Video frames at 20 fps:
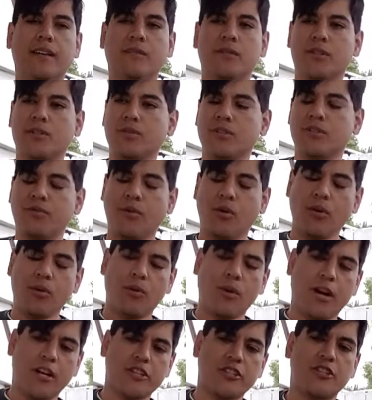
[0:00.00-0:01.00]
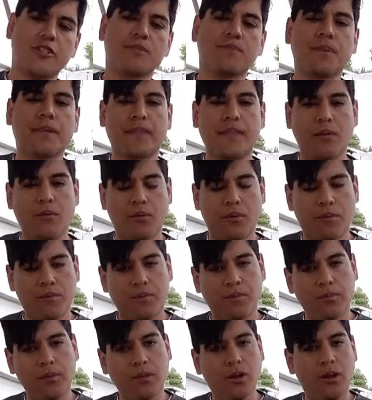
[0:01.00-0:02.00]
which was four washers, but they were
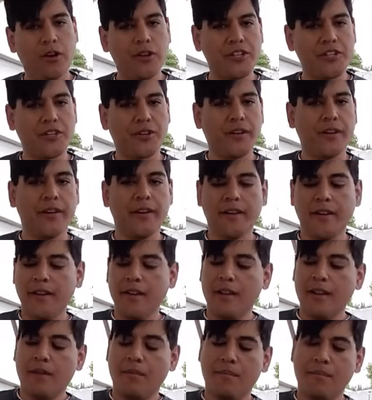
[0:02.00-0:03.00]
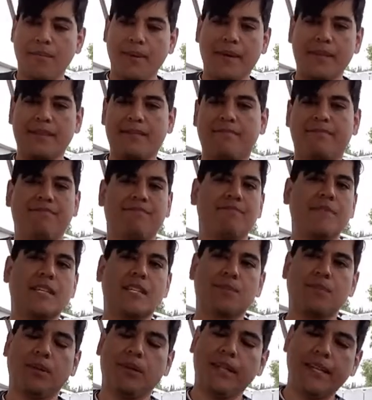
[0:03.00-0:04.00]
larger, but
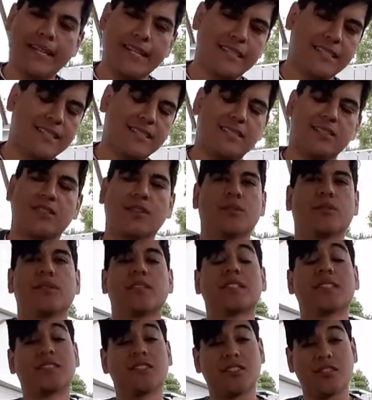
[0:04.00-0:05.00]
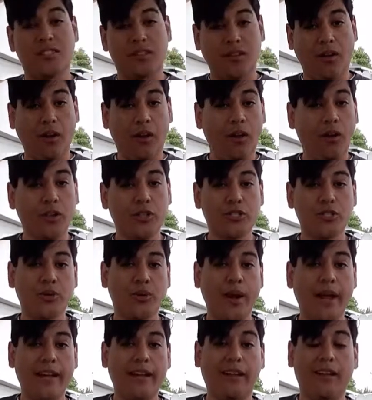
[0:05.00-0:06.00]
misplaced. So this is just all
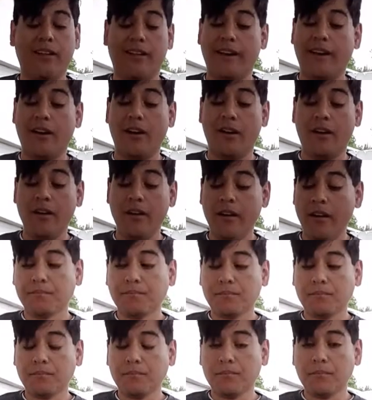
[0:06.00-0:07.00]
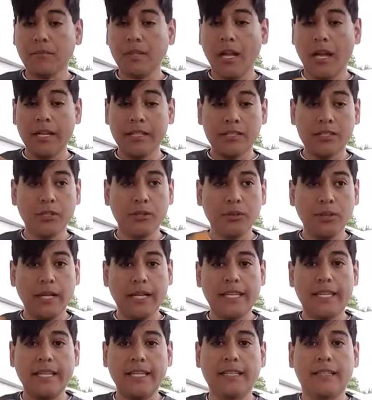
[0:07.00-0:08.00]
trial and error. I do
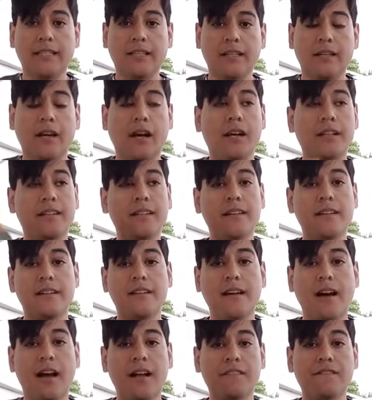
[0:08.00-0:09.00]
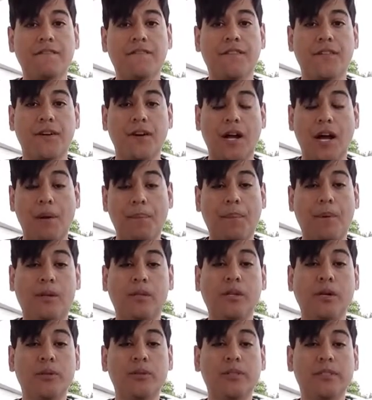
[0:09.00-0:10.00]
like it, not for up
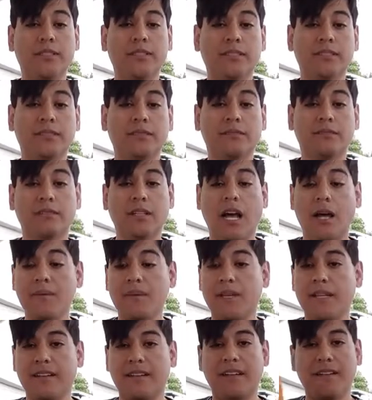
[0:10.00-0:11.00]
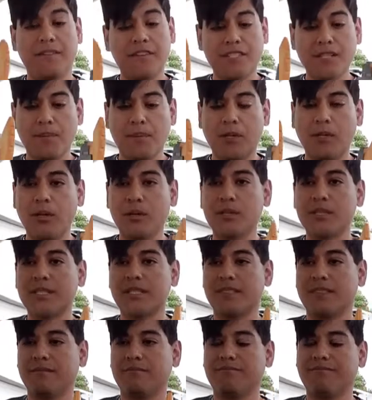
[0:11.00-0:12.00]
close. I mean, if it's up
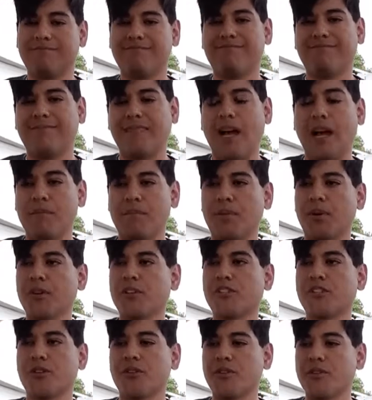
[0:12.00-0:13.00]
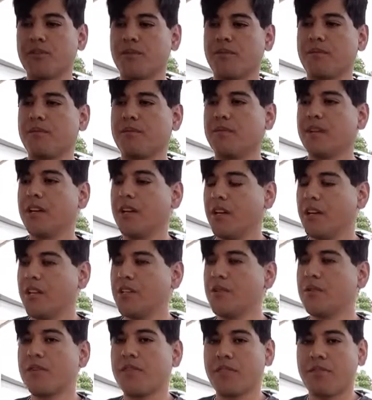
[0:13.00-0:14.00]
close, I'm pretty sure you,
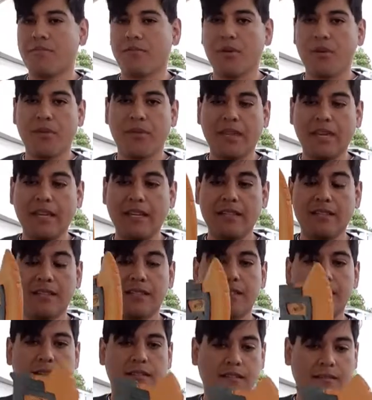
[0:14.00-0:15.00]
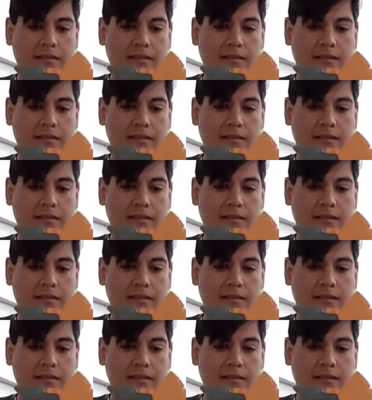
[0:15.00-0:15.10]
you can throw these